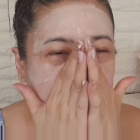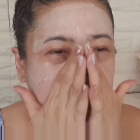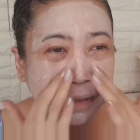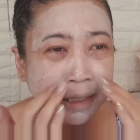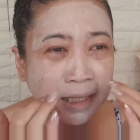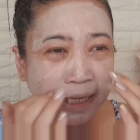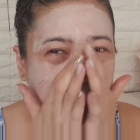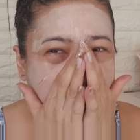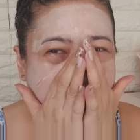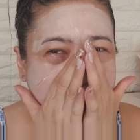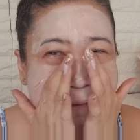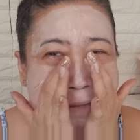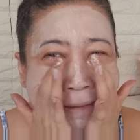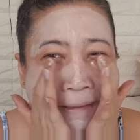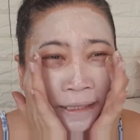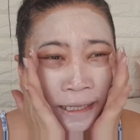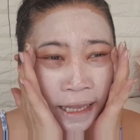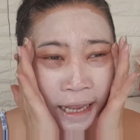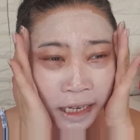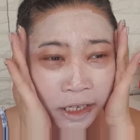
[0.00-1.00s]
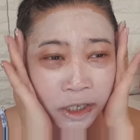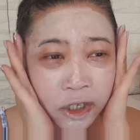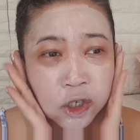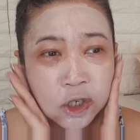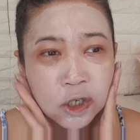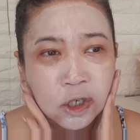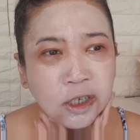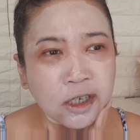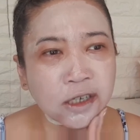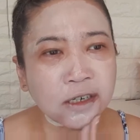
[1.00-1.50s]
thick
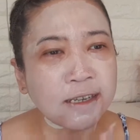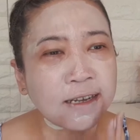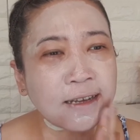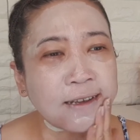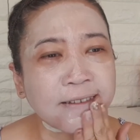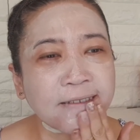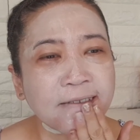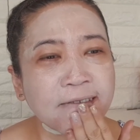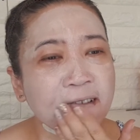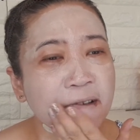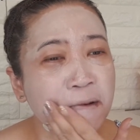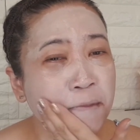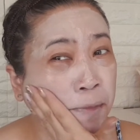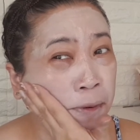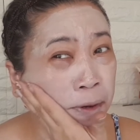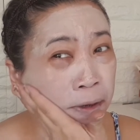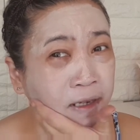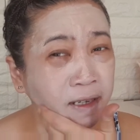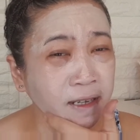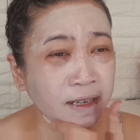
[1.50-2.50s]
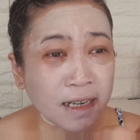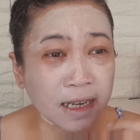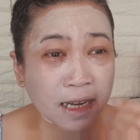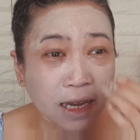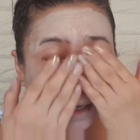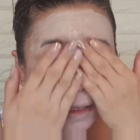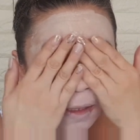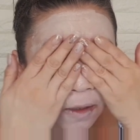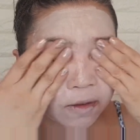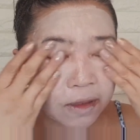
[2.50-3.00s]
texture that personally
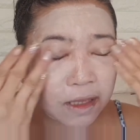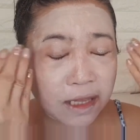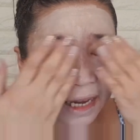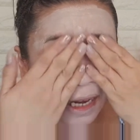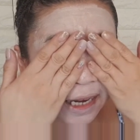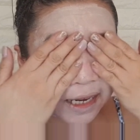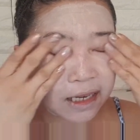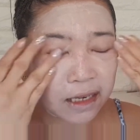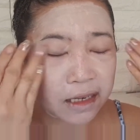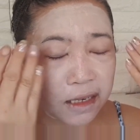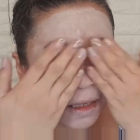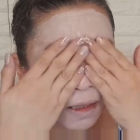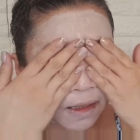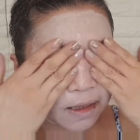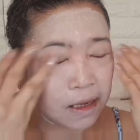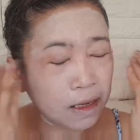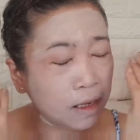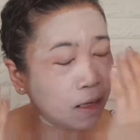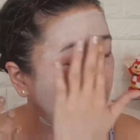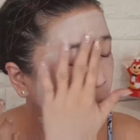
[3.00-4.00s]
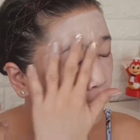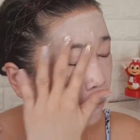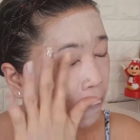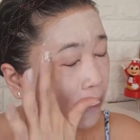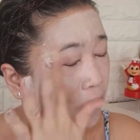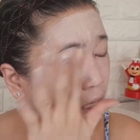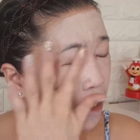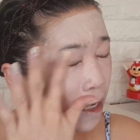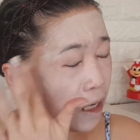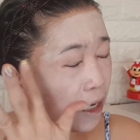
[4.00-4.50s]
I don't like,
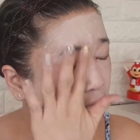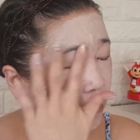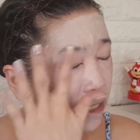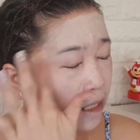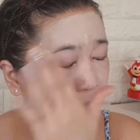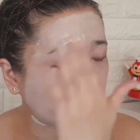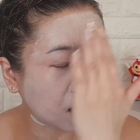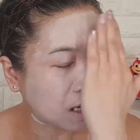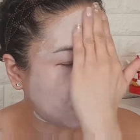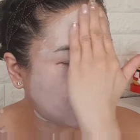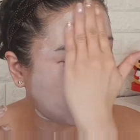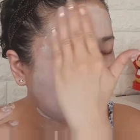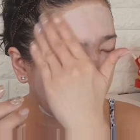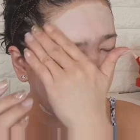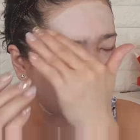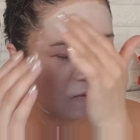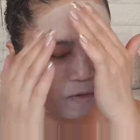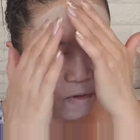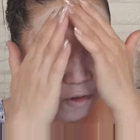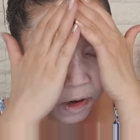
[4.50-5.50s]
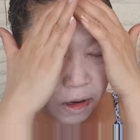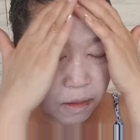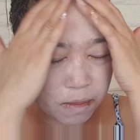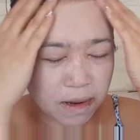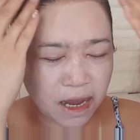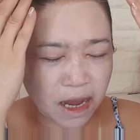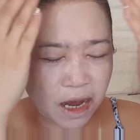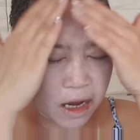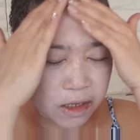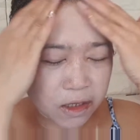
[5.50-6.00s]
because for
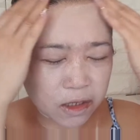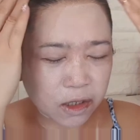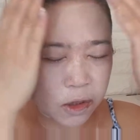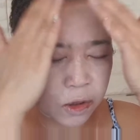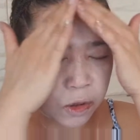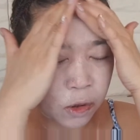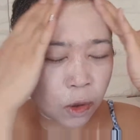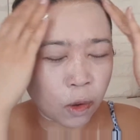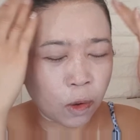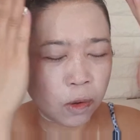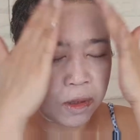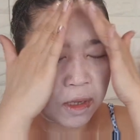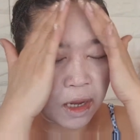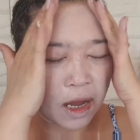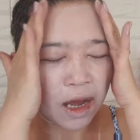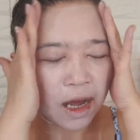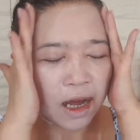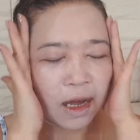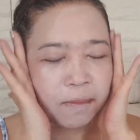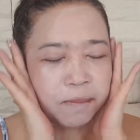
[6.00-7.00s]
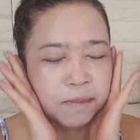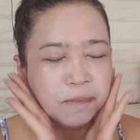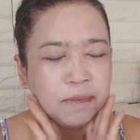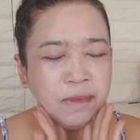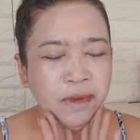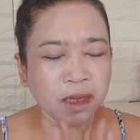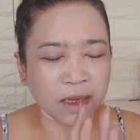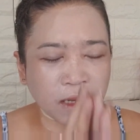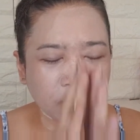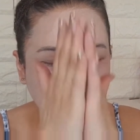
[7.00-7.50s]
my other tone up
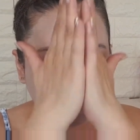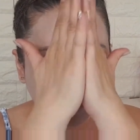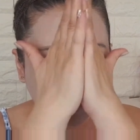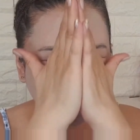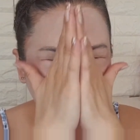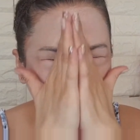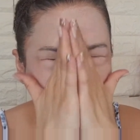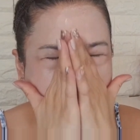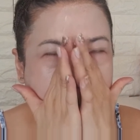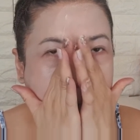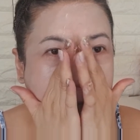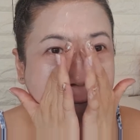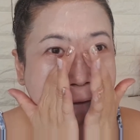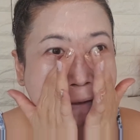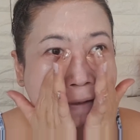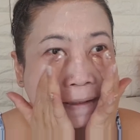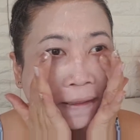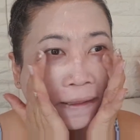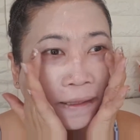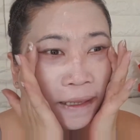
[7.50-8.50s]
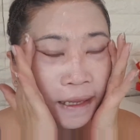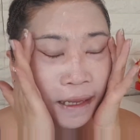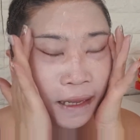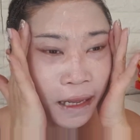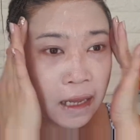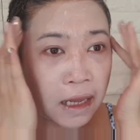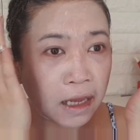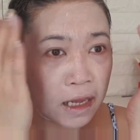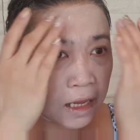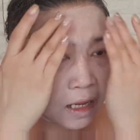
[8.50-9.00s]
sunscreen,
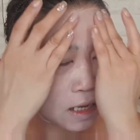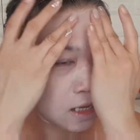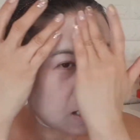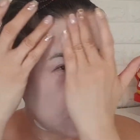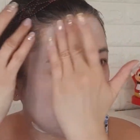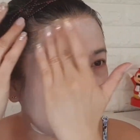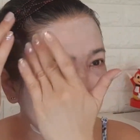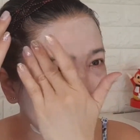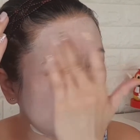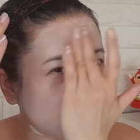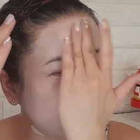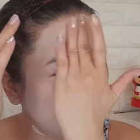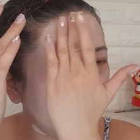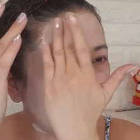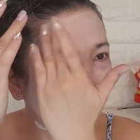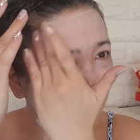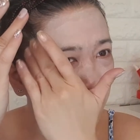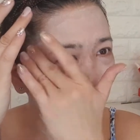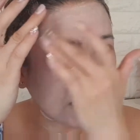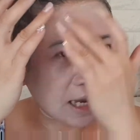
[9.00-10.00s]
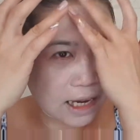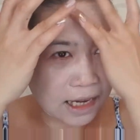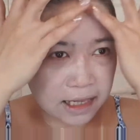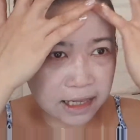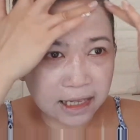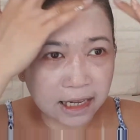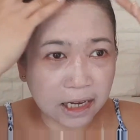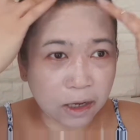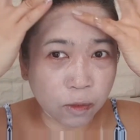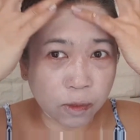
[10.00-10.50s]
it's more like
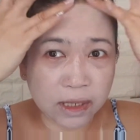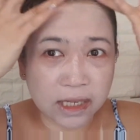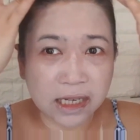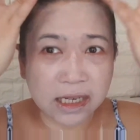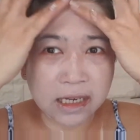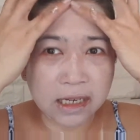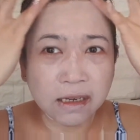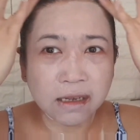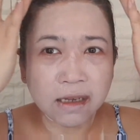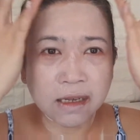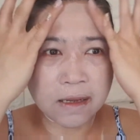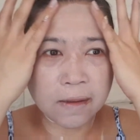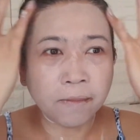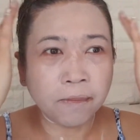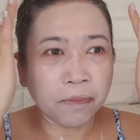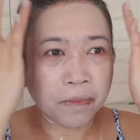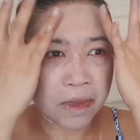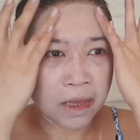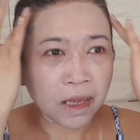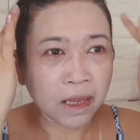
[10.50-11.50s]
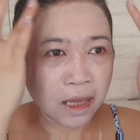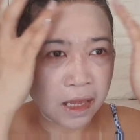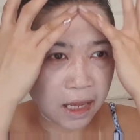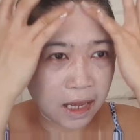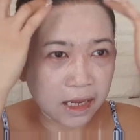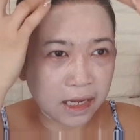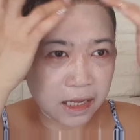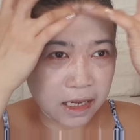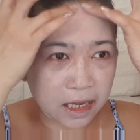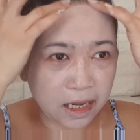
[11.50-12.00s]
liquidy,
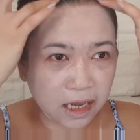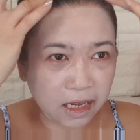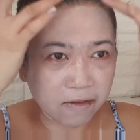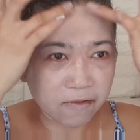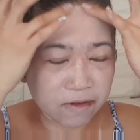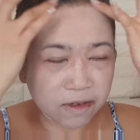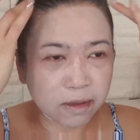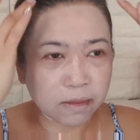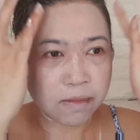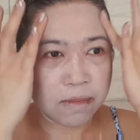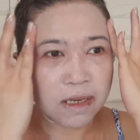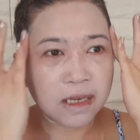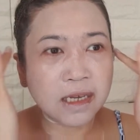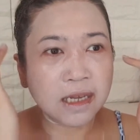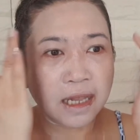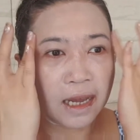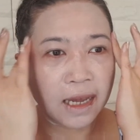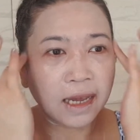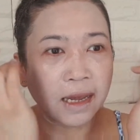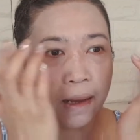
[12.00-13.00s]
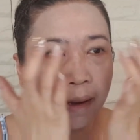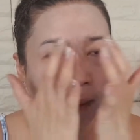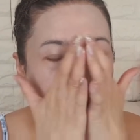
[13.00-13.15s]
and it gives me like